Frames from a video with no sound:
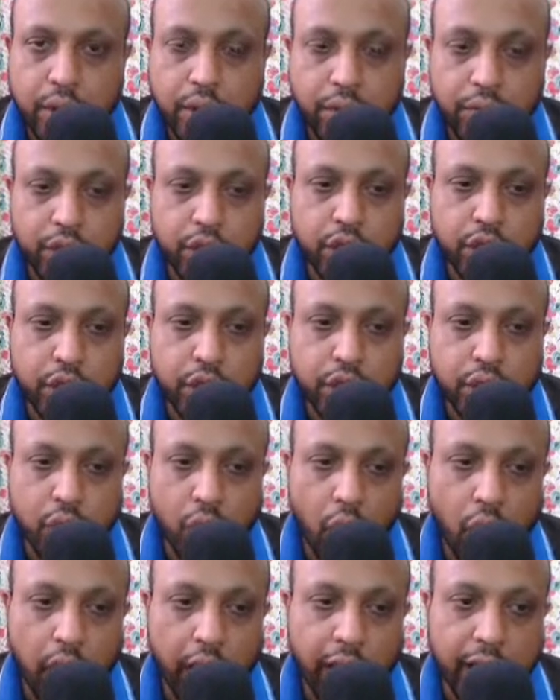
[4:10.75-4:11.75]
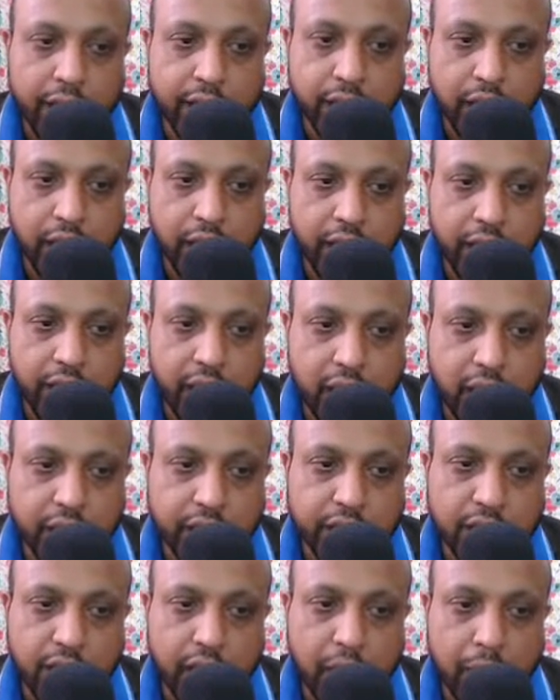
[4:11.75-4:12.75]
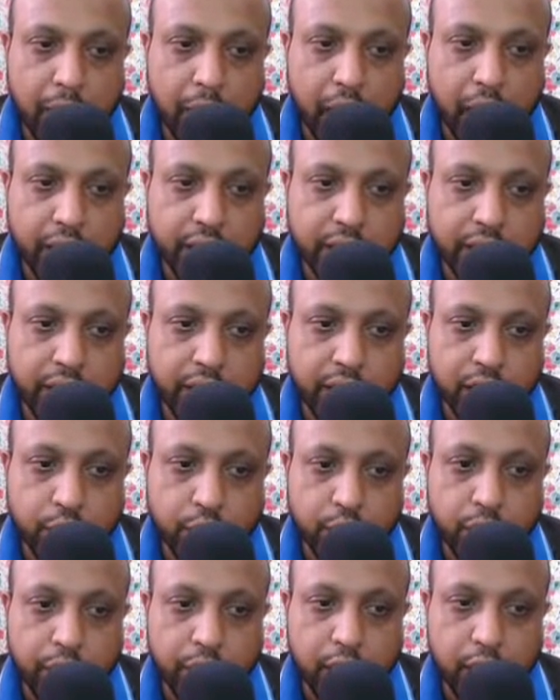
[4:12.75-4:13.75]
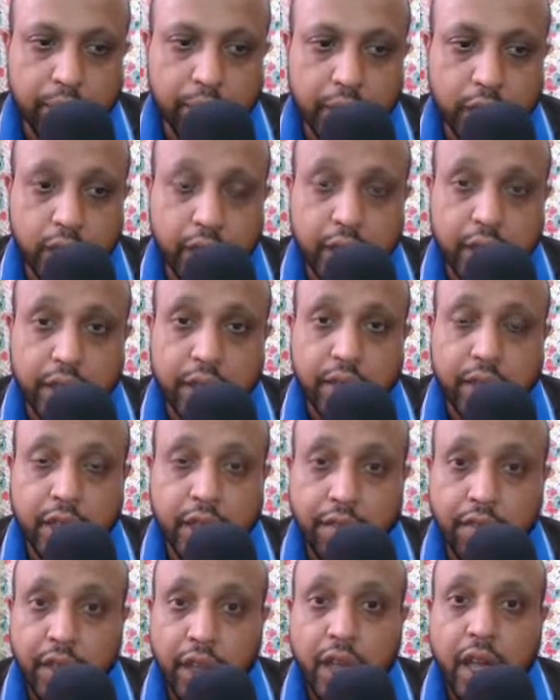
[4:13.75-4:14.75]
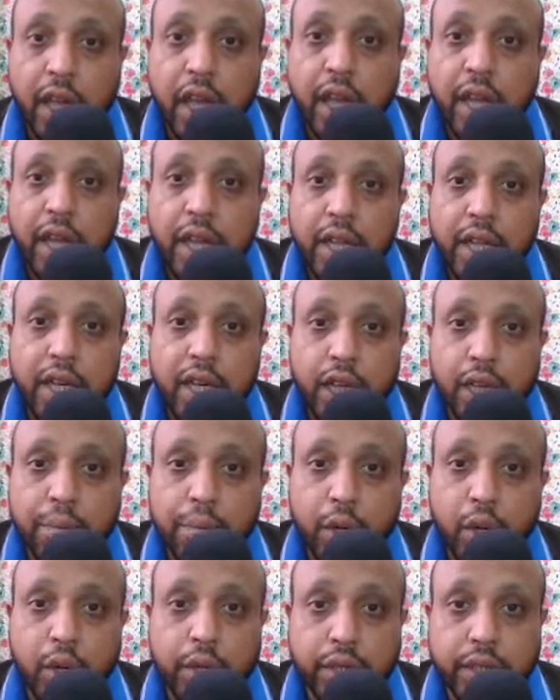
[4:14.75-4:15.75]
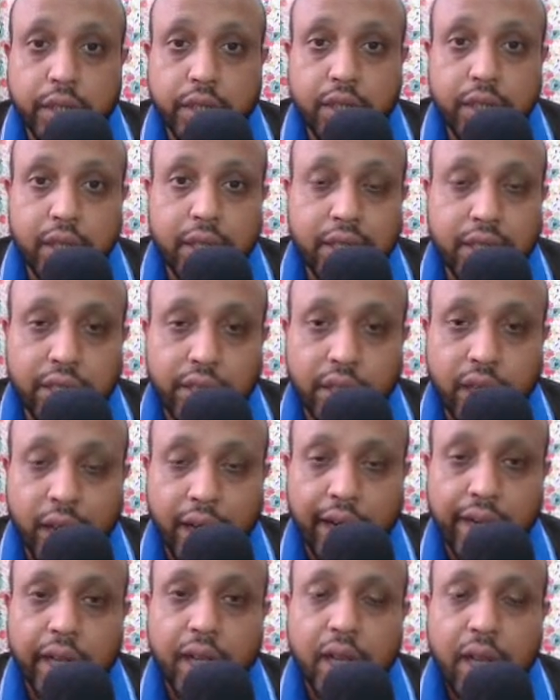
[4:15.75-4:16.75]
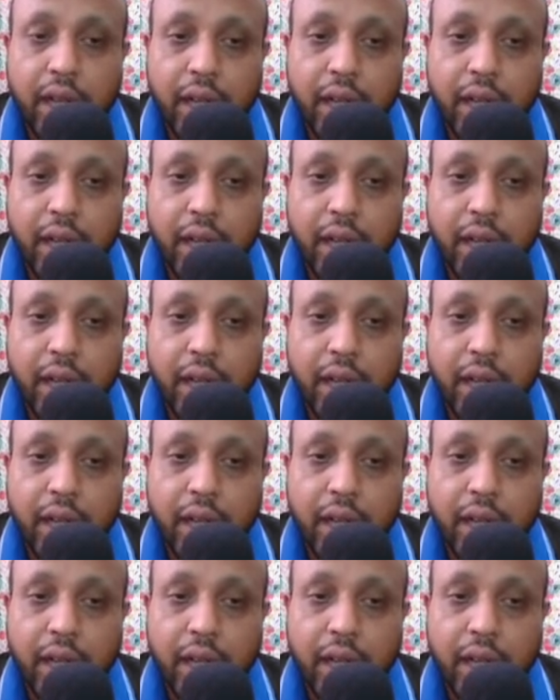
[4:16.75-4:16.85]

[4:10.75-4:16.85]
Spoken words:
which is called as the inner cell mass, and that's what term giving inner, because it is inside.